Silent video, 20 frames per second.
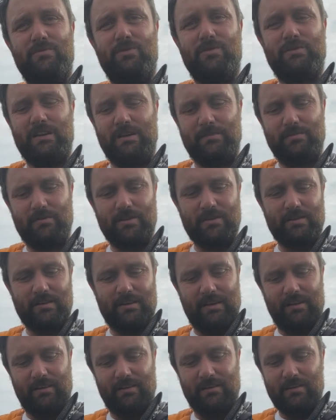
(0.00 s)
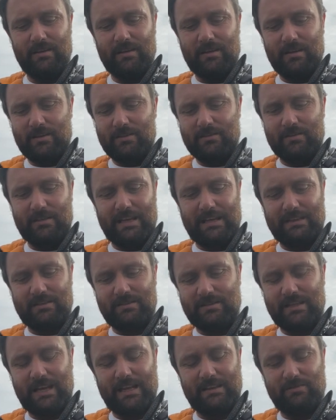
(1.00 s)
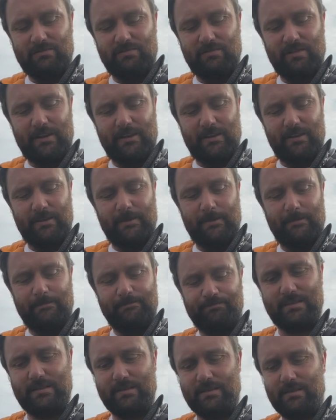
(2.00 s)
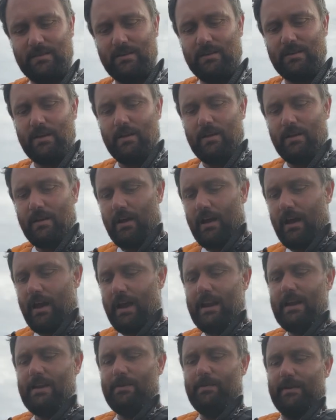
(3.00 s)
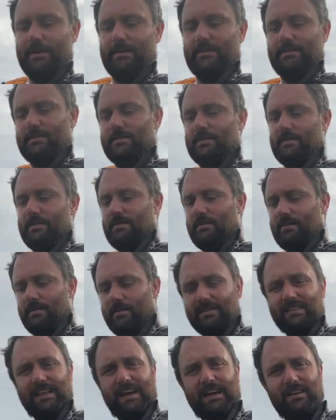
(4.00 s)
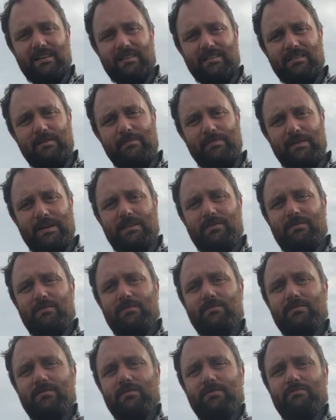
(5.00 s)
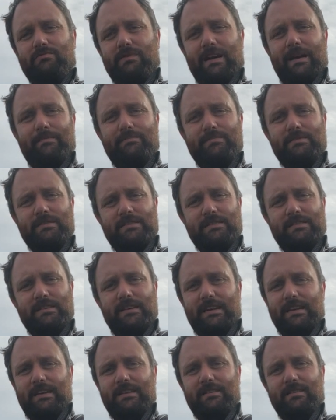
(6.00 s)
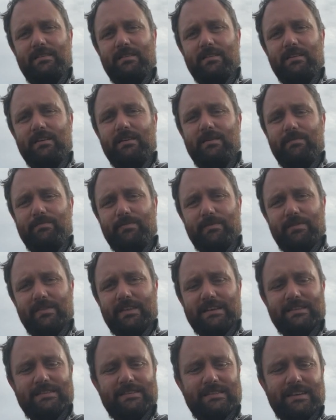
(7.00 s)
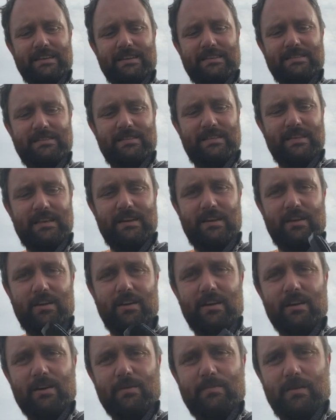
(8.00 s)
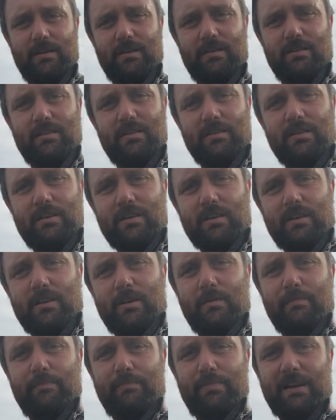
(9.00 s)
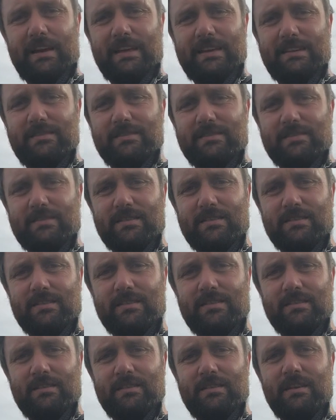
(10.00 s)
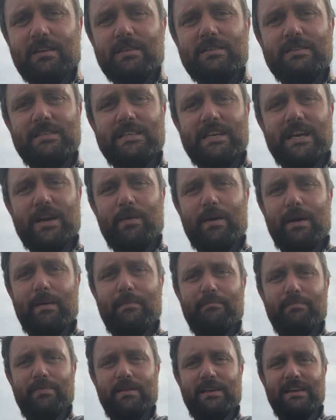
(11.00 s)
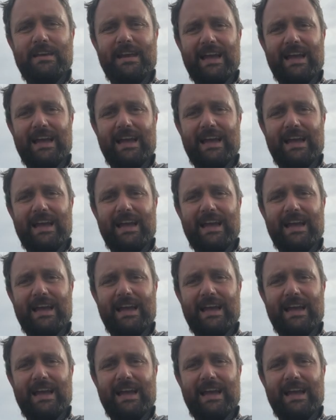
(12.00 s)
and more time cooking. So that that's really good. Anyways, that about wraps it up. This is the Gerber Compleat, C-O-M-P-L-E-A-T,